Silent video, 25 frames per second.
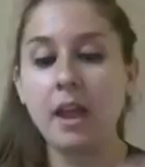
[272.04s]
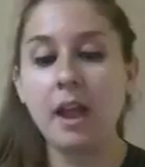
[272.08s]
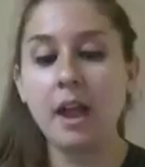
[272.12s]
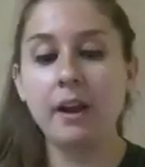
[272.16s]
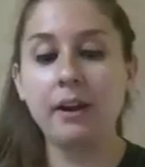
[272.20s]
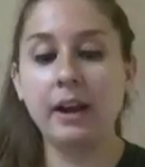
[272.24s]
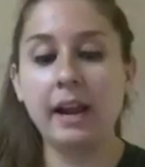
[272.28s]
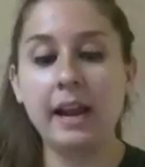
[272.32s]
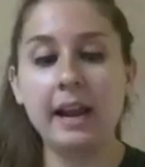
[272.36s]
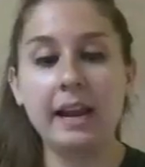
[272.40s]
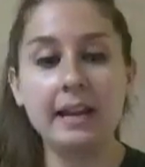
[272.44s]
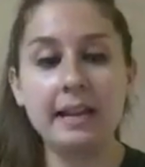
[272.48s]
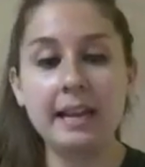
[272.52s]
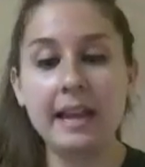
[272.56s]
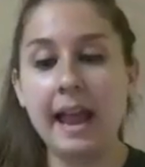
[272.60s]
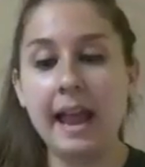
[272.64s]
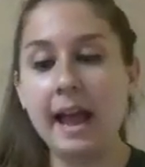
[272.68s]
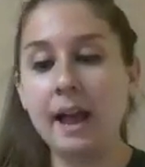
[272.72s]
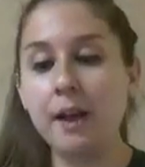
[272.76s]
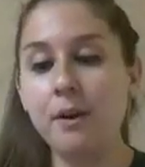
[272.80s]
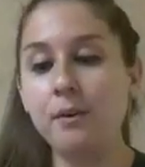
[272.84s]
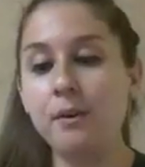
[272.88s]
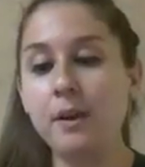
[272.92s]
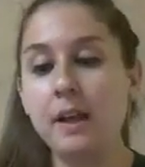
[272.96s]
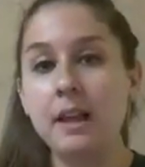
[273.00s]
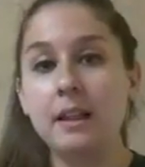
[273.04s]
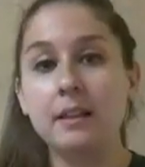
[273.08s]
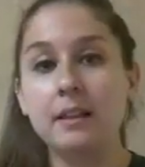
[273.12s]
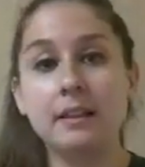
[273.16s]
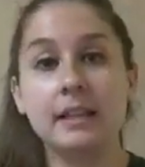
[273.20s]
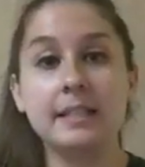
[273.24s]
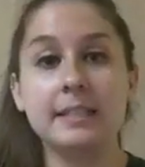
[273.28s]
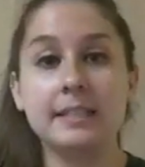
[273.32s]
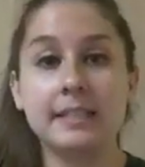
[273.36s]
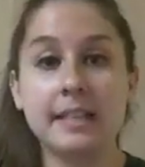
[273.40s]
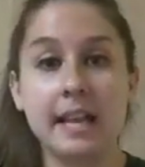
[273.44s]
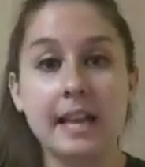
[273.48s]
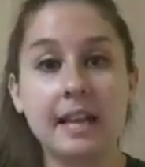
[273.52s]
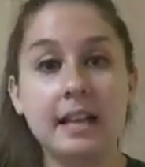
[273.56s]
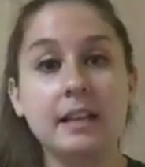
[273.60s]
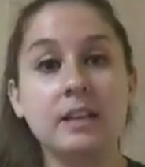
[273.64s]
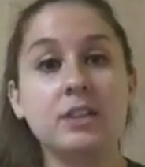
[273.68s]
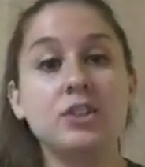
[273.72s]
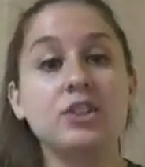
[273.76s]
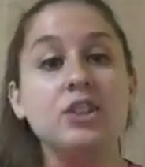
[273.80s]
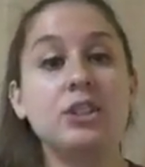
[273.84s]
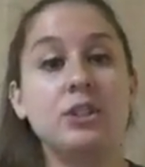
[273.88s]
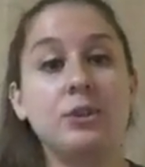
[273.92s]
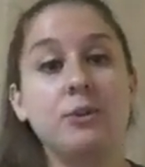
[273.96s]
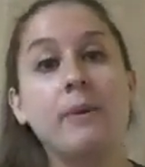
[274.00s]
All right, now let's get
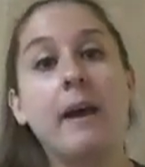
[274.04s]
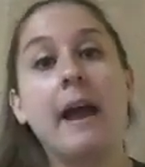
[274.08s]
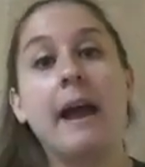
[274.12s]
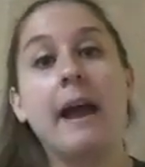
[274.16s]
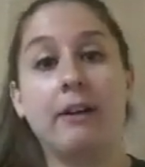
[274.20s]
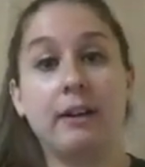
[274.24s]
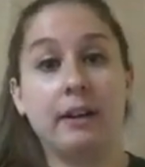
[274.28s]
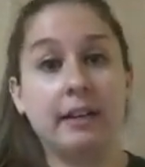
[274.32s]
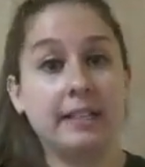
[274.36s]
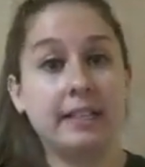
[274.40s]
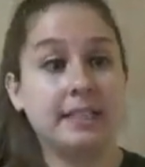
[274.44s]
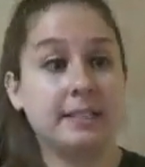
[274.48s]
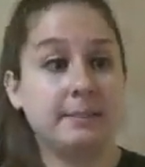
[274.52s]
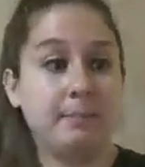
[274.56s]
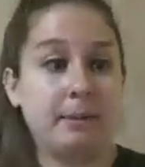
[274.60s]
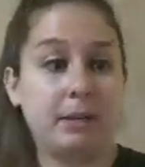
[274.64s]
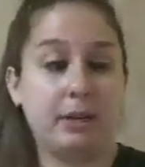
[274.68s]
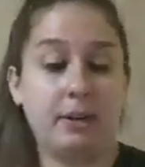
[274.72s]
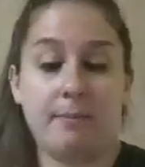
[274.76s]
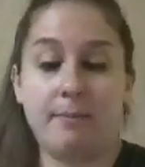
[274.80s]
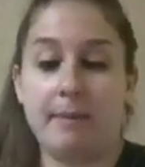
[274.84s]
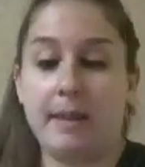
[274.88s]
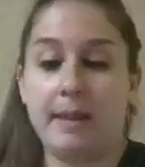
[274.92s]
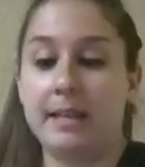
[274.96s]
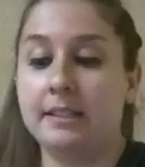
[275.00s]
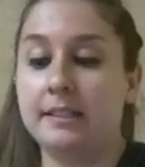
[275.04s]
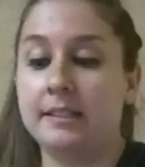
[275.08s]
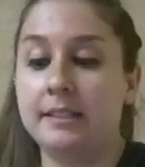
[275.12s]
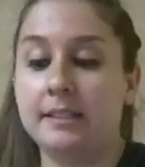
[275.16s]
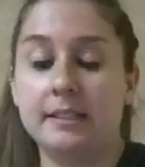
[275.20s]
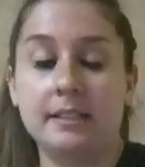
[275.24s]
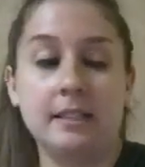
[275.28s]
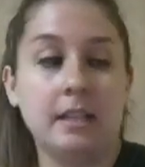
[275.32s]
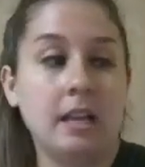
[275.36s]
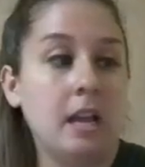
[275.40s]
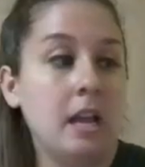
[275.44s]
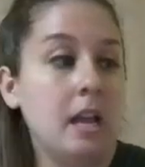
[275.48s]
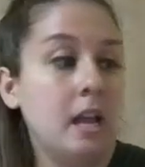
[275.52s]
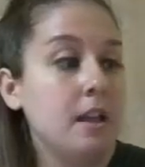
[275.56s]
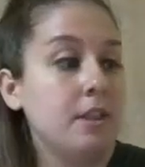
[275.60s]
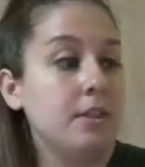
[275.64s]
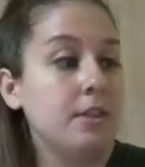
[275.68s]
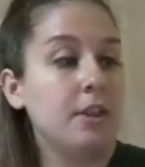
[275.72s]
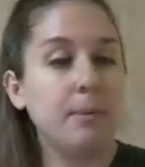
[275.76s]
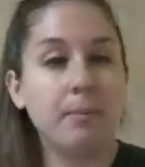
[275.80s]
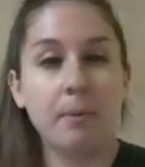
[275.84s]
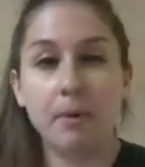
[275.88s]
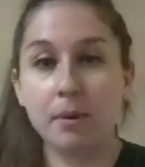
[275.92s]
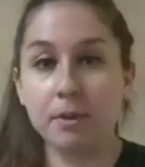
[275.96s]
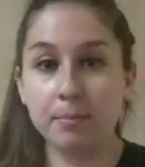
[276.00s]
to our experiments.
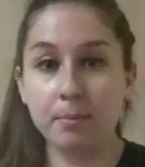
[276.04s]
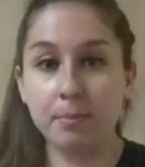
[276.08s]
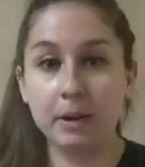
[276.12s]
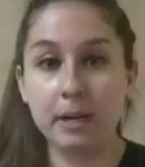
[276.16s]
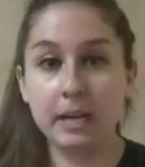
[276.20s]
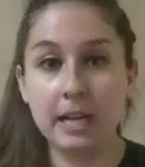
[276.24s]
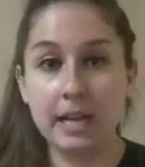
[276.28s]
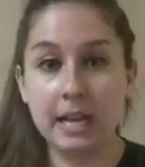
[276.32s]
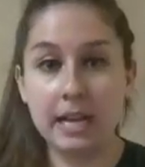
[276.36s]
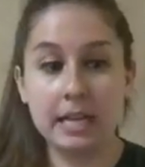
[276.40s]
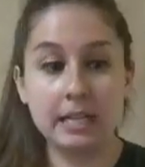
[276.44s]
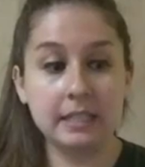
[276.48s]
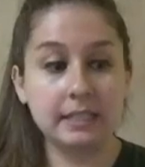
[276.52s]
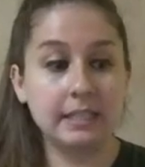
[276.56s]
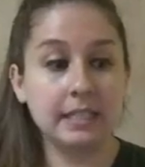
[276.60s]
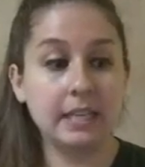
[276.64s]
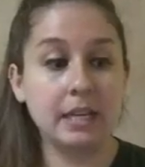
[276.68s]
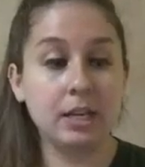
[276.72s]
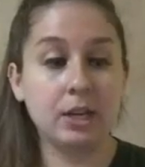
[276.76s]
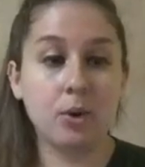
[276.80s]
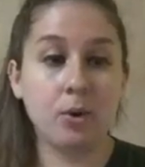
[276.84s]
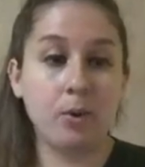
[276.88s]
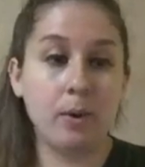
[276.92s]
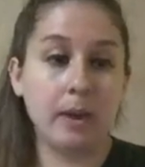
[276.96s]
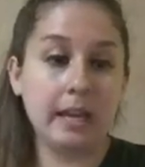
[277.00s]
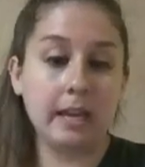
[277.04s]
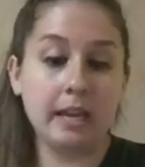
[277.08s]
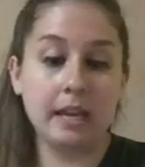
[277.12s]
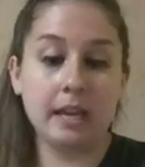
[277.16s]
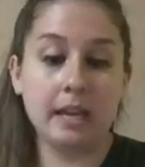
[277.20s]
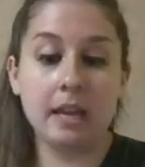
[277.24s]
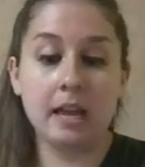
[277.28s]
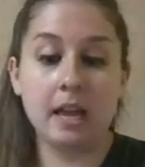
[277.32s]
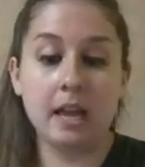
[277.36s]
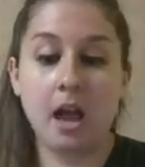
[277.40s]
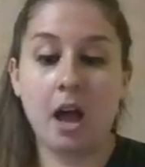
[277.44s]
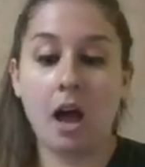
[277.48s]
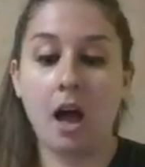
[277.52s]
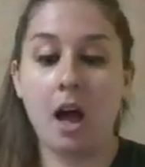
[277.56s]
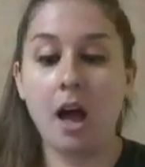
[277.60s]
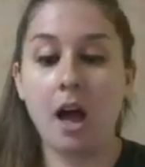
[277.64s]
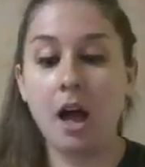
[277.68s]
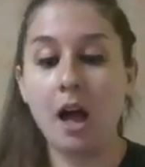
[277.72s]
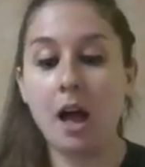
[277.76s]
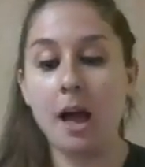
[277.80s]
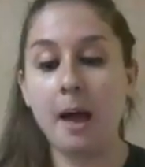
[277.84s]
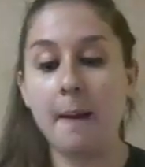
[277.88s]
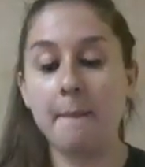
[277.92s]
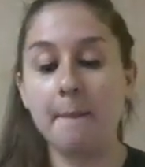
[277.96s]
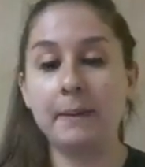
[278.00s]
They're both pretty easy and quick.
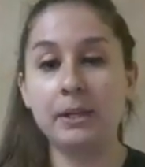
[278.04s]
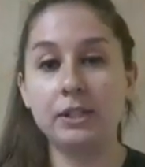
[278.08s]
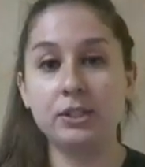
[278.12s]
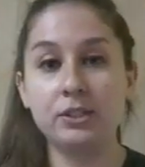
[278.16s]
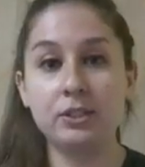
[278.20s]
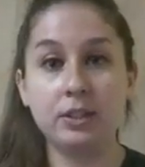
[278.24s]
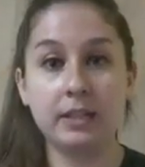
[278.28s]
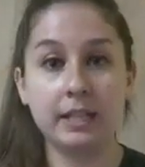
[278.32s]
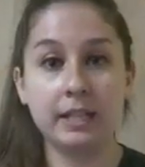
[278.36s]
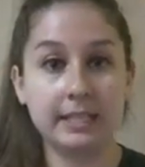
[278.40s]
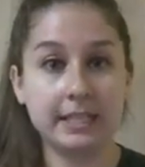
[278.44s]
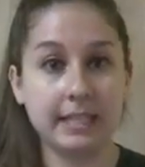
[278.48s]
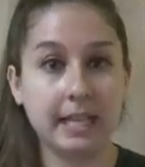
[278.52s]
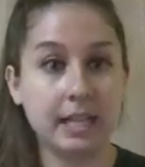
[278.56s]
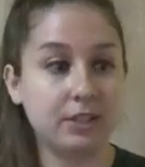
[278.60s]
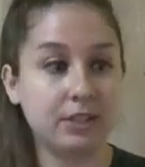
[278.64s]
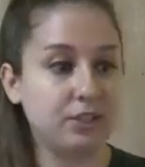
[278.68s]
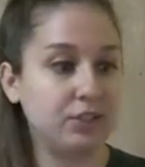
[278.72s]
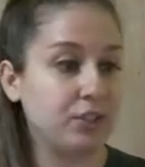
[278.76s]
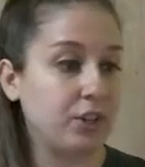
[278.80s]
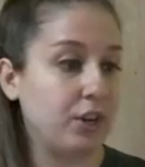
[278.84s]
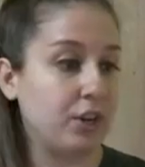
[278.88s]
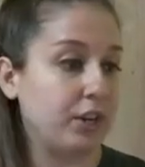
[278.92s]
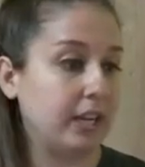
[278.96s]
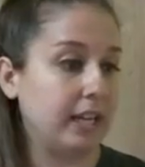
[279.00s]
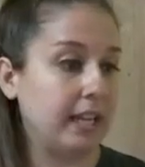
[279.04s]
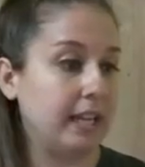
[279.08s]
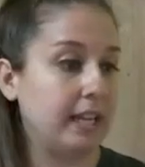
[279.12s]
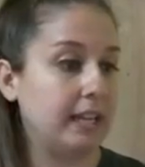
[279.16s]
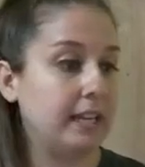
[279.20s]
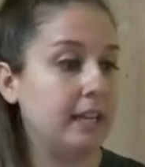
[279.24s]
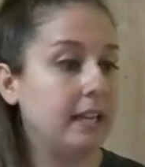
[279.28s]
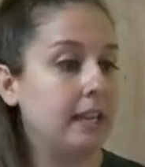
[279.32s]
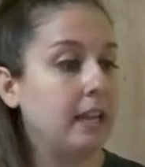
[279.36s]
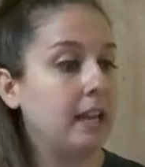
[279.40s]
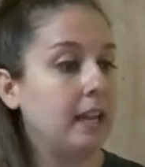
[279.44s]
So let's get started.